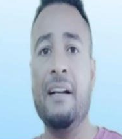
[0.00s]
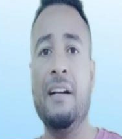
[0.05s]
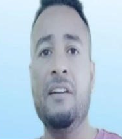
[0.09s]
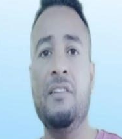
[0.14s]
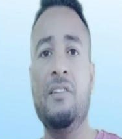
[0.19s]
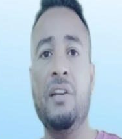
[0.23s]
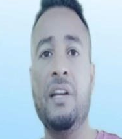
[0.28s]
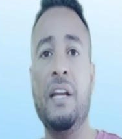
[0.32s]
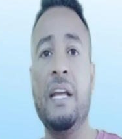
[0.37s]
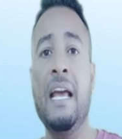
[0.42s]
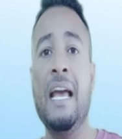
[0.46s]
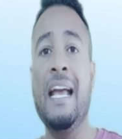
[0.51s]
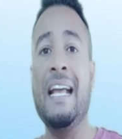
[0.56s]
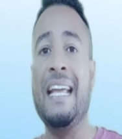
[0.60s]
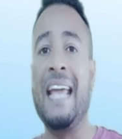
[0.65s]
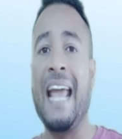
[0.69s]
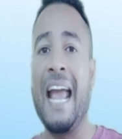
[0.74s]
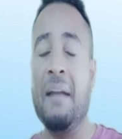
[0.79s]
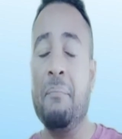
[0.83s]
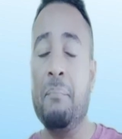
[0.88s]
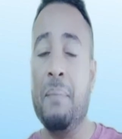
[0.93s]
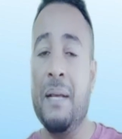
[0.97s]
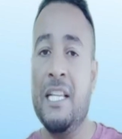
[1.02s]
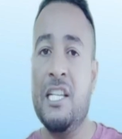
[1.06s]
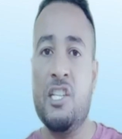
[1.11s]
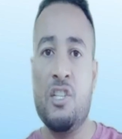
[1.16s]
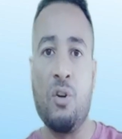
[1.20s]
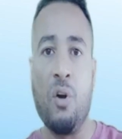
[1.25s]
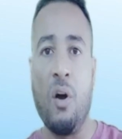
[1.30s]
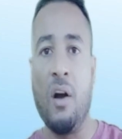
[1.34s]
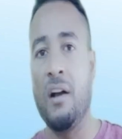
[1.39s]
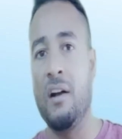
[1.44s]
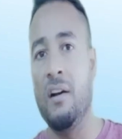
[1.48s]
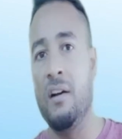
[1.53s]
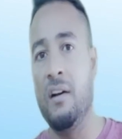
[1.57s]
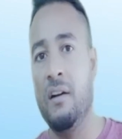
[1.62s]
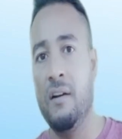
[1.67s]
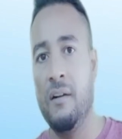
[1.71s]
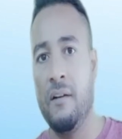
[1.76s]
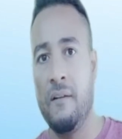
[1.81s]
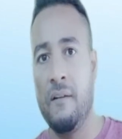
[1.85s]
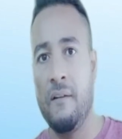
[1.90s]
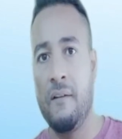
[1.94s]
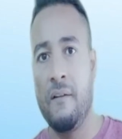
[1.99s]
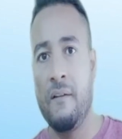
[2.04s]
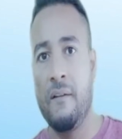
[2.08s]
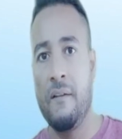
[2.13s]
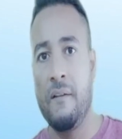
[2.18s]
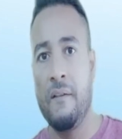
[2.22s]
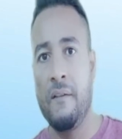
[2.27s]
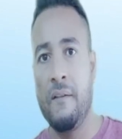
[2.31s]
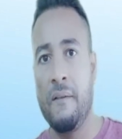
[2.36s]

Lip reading: or any country can be stronger.